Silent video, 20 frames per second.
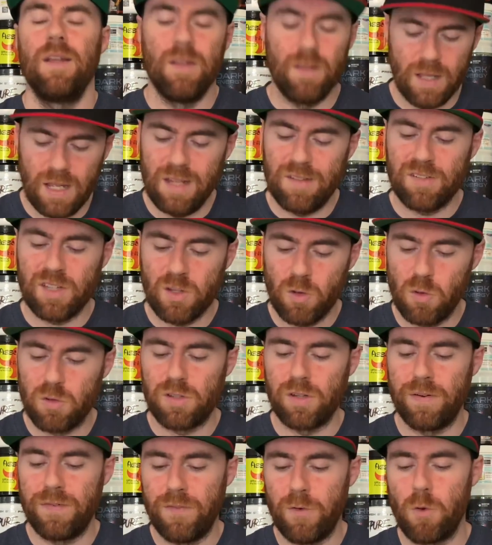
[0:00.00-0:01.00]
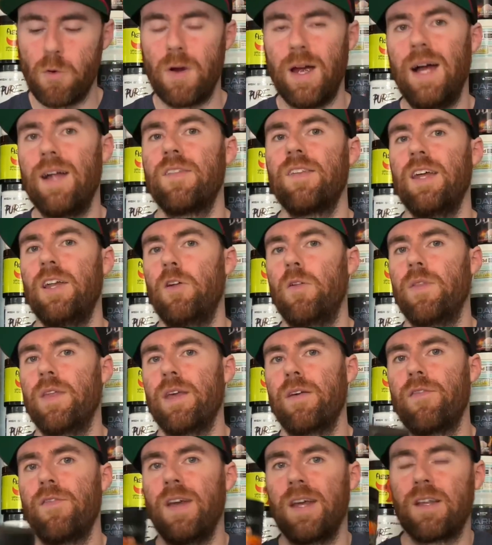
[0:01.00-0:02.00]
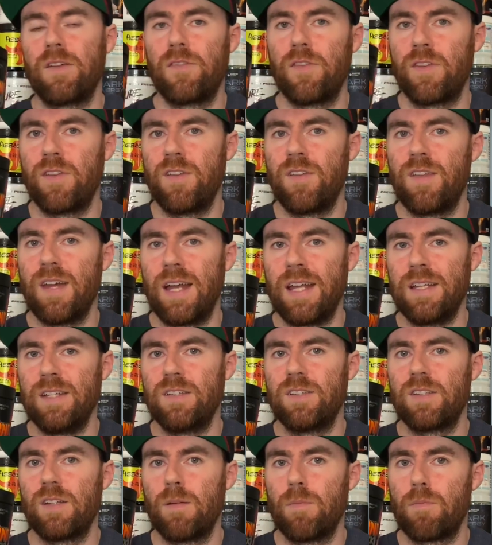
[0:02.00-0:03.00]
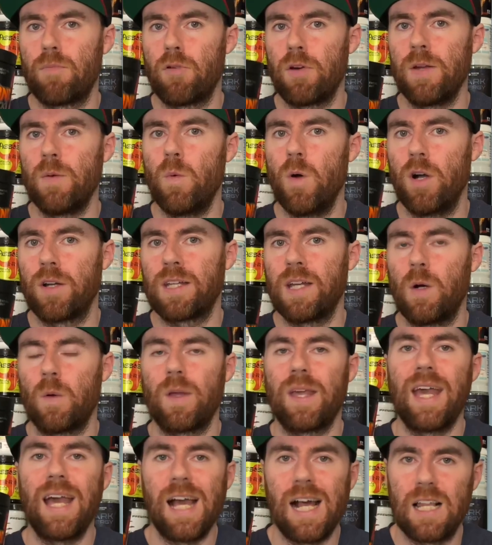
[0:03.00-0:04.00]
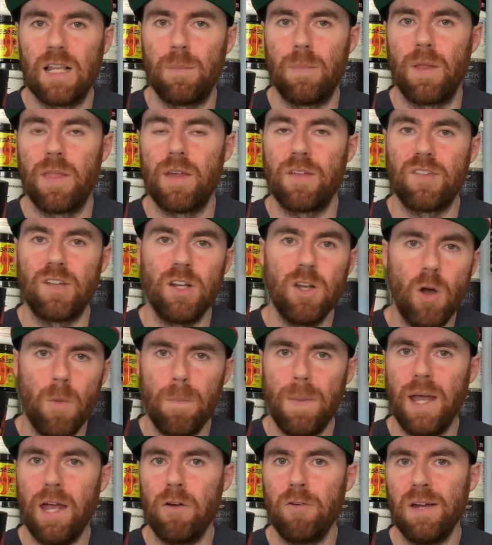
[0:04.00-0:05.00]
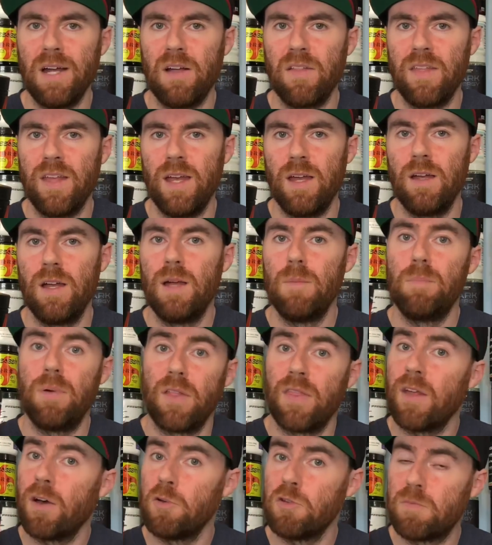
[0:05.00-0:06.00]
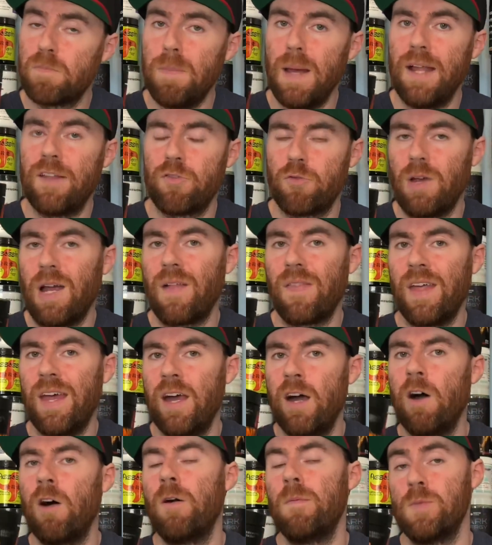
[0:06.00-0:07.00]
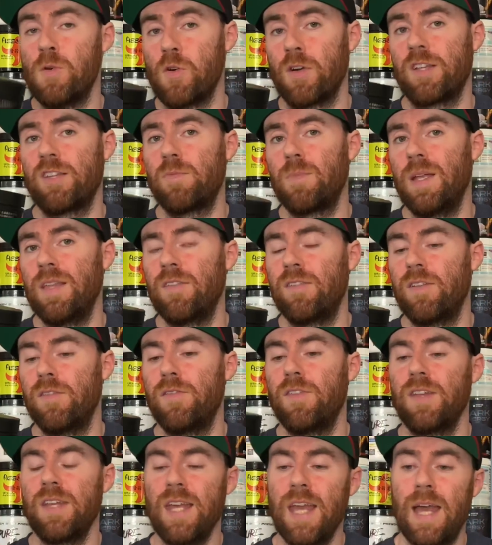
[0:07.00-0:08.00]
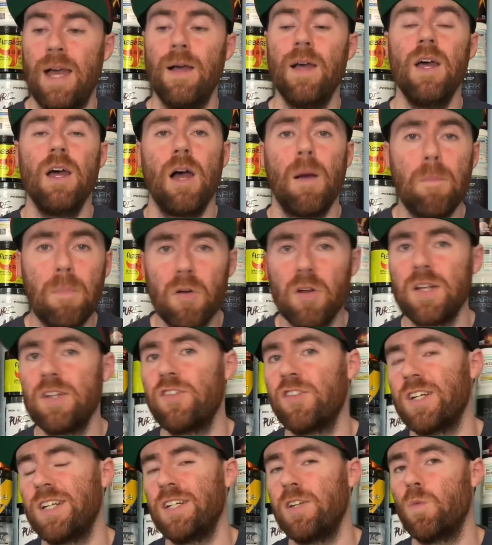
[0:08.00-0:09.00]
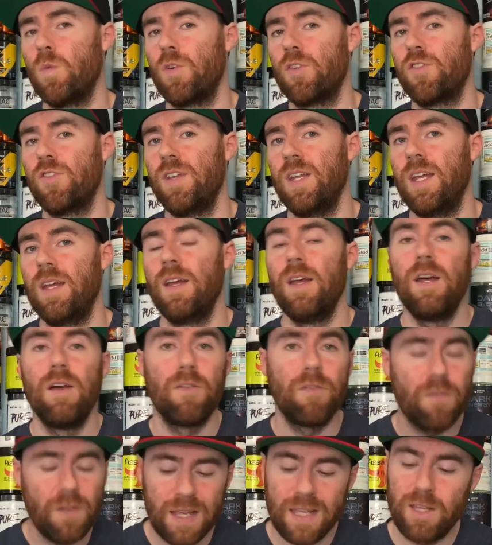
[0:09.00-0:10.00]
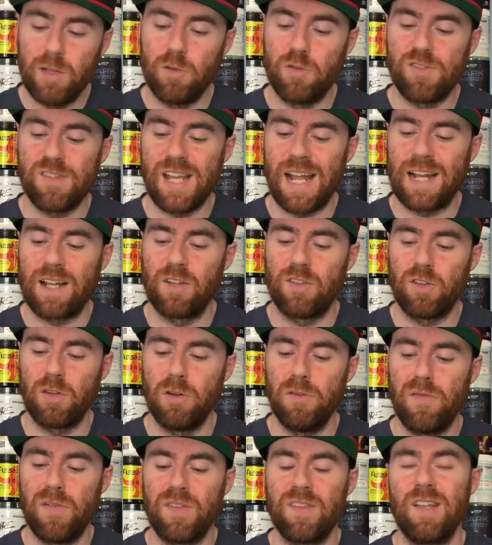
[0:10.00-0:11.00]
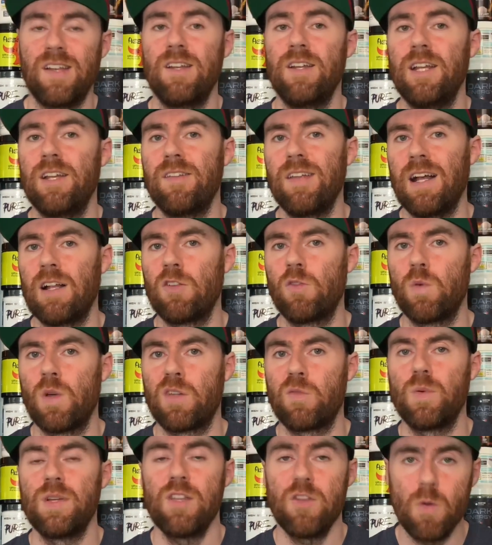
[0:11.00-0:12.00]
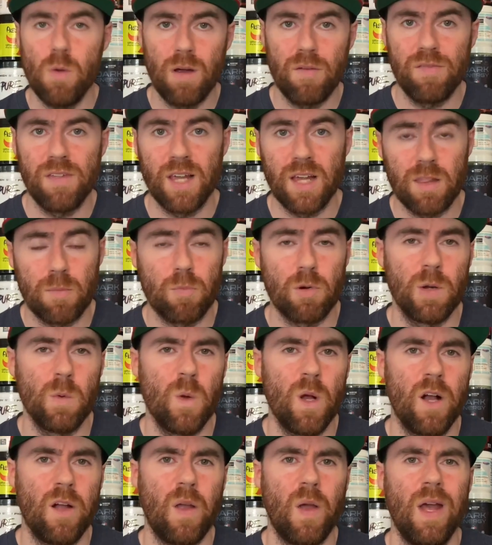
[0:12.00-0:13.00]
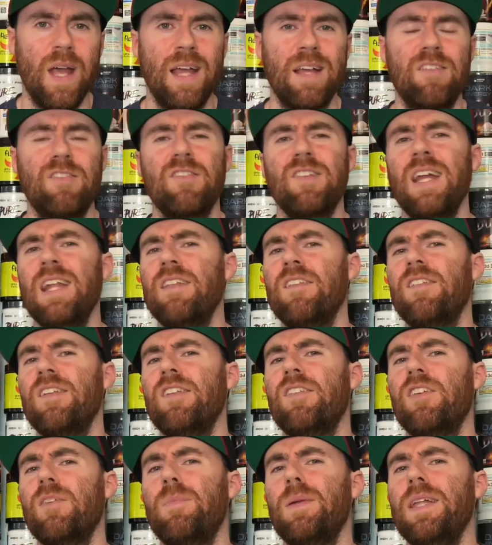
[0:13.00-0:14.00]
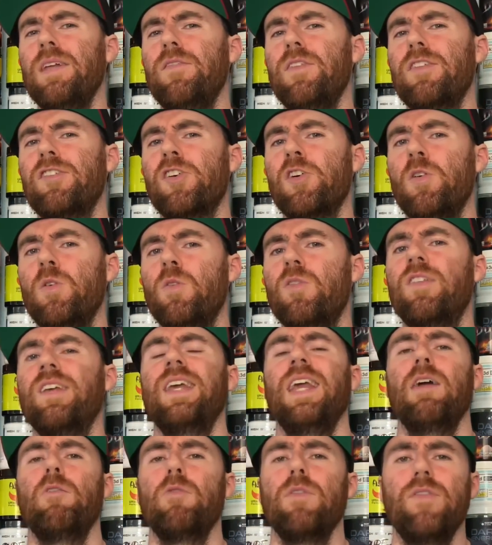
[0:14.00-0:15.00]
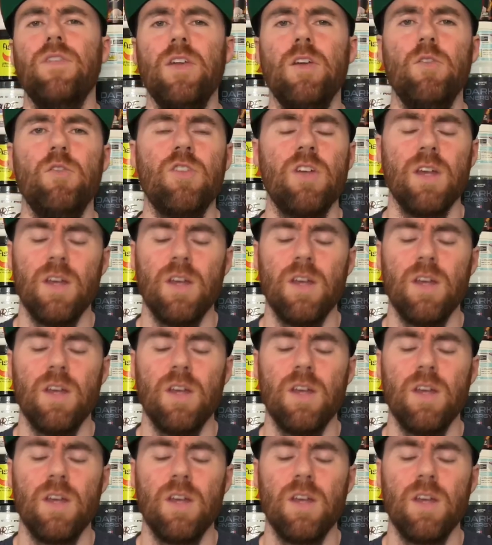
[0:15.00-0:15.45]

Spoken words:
It scores a 4 out of 10 on the effects for today's pre-workout caliber. There's a lot better out there, but those better out there are more expensive. So yeah, appreciate you watching it. Thank you Stacker2 for sending it down to us. We do have the other pre-workout Extensis, I believe it's called, to get reviewed,